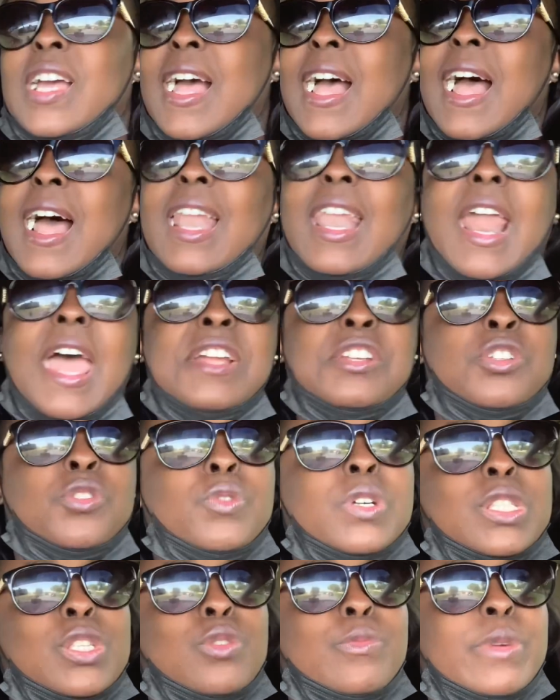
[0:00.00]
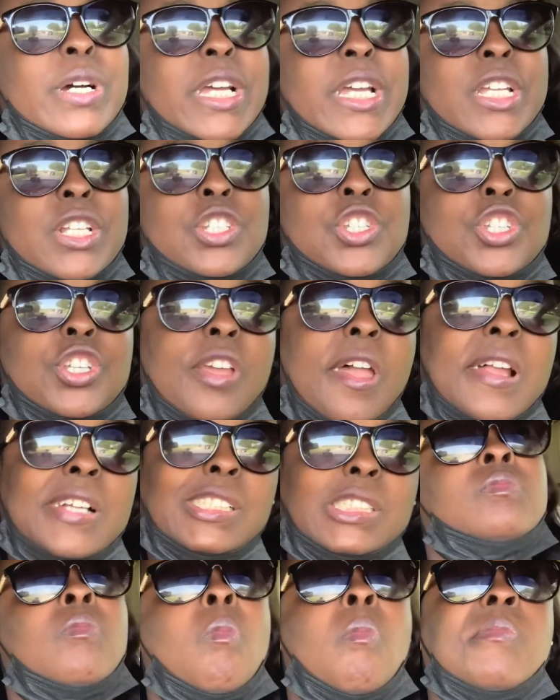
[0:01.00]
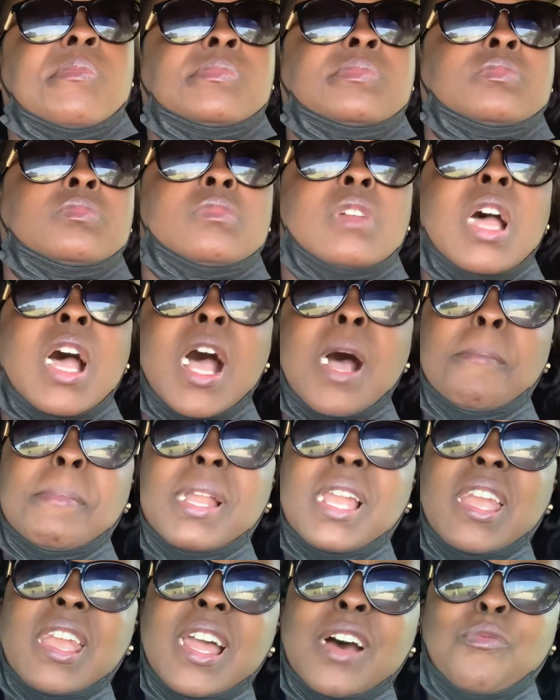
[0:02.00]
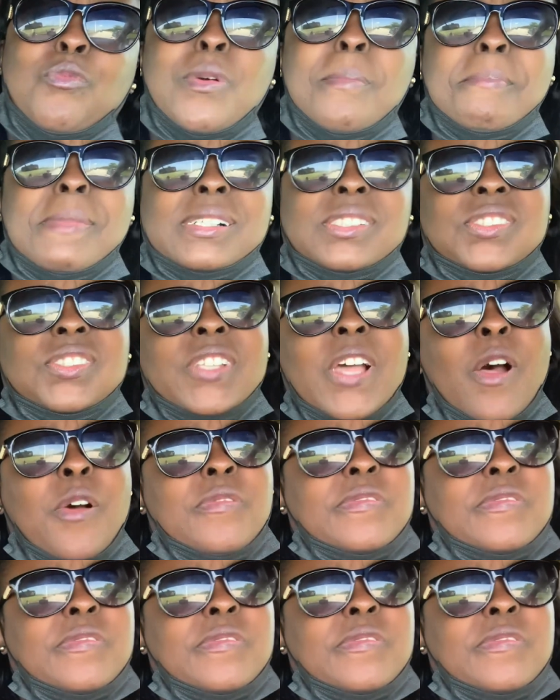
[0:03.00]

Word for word: I like doing too much. I'm in love with myself.